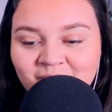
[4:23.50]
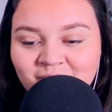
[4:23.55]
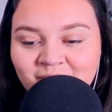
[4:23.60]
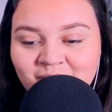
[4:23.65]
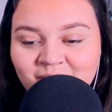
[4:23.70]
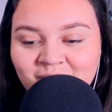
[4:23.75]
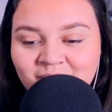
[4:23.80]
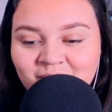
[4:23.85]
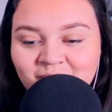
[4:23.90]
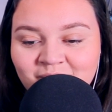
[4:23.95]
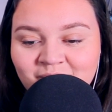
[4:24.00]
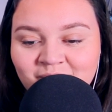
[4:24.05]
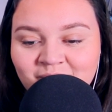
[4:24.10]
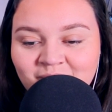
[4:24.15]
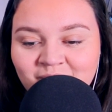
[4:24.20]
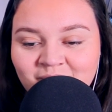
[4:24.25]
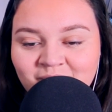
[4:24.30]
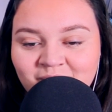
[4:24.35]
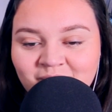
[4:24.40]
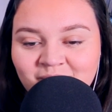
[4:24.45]

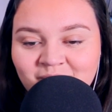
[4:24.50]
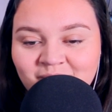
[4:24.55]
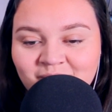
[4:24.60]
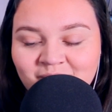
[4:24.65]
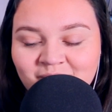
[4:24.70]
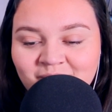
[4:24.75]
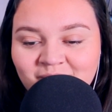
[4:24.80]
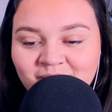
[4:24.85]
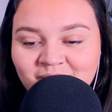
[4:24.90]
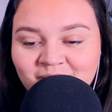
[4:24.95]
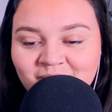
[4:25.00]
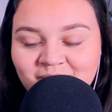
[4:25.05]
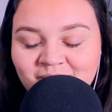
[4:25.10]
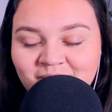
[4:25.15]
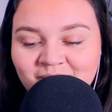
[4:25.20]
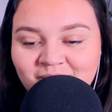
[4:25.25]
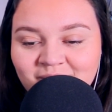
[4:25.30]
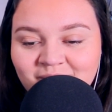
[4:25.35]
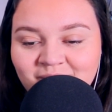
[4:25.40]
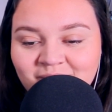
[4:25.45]

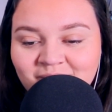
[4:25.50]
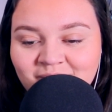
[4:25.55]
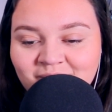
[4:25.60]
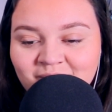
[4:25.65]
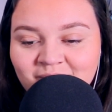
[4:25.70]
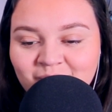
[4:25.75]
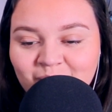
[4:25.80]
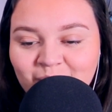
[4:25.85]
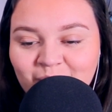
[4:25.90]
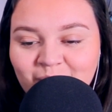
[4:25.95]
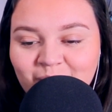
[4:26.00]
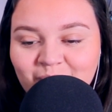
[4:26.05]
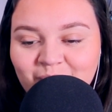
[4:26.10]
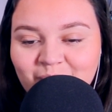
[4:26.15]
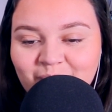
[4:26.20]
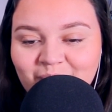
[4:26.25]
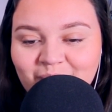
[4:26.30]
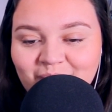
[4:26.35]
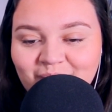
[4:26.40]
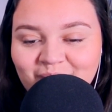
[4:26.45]

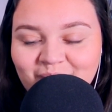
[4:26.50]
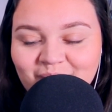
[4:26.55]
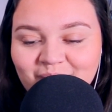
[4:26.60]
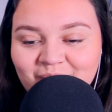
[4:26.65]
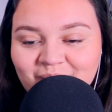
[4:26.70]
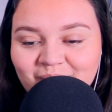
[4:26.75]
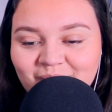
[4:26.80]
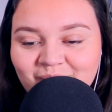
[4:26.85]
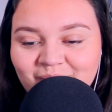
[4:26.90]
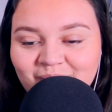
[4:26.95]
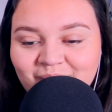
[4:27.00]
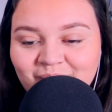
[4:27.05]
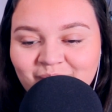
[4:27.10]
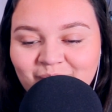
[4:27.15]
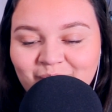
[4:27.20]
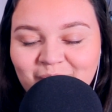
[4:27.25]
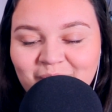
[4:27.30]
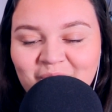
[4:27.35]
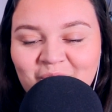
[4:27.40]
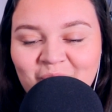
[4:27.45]

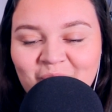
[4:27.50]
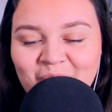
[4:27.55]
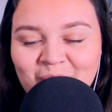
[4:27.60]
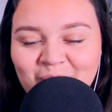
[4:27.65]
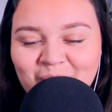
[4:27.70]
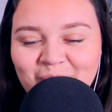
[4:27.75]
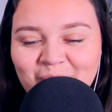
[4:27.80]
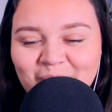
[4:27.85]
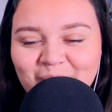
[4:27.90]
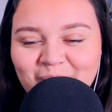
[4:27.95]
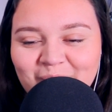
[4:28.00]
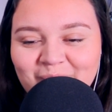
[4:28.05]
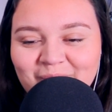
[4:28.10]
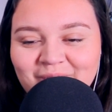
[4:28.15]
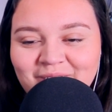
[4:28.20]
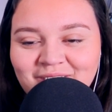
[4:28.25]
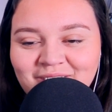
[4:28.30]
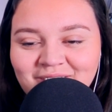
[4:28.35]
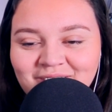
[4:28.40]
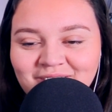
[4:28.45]

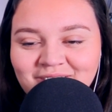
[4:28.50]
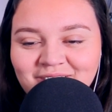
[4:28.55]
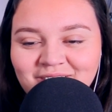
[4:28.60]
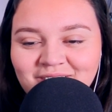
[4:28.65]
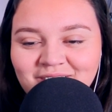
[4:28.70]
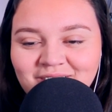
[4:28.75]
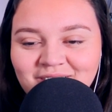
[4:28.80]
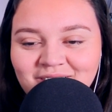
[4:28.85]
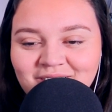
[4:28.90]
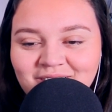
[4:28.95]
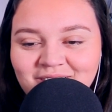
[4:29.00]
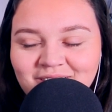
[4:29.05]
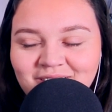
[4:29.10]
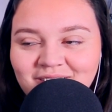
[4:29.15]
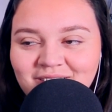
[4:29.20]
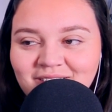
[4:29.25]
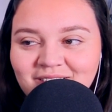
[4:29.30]
(not speaking)